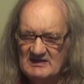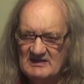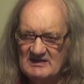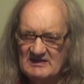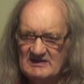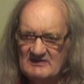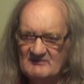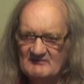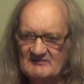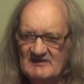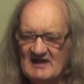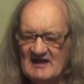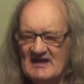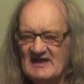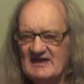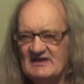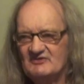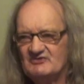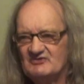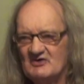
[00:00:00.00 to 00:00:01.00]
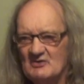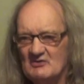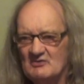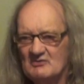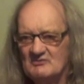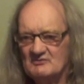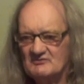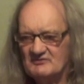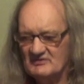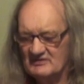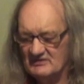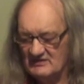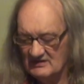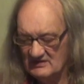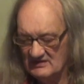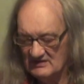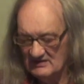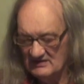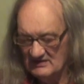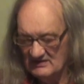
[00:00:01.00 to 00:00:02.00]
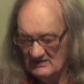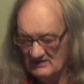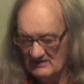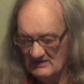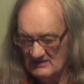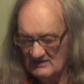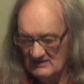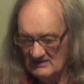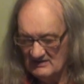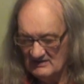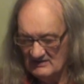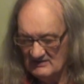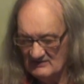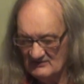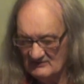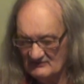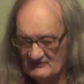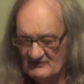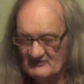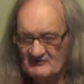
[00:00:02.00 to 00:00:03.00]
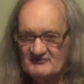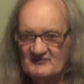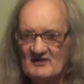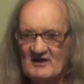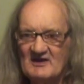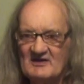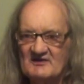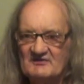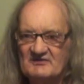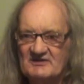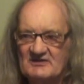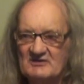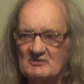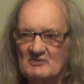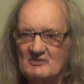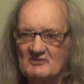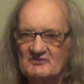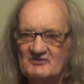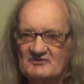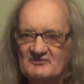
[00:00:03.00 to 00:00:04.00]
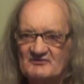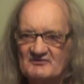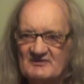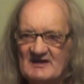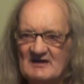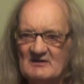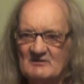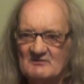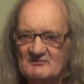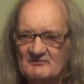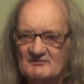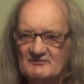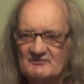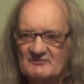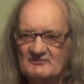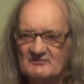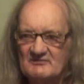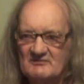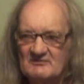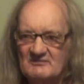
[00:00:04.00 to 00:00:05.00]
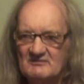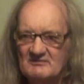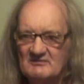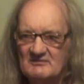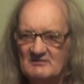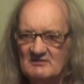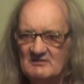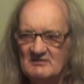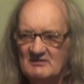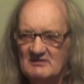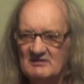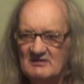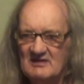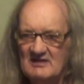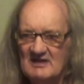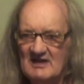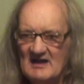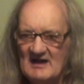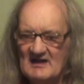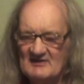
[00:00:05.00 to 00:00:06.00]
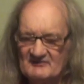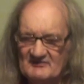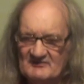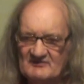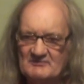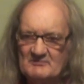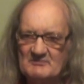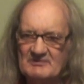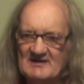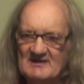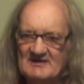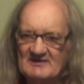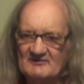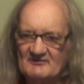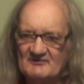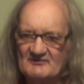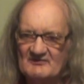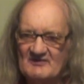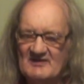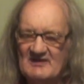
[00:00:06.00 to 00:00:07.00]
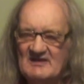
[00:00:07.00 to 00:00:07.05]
Even that age-old society called the Scouts has its place.